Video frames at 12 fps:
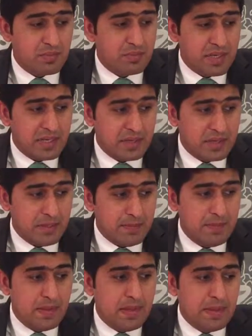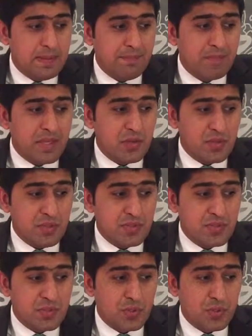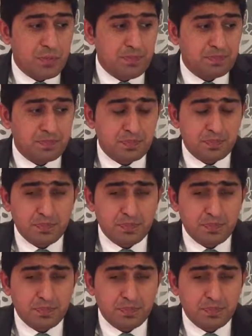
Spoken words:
America. And also,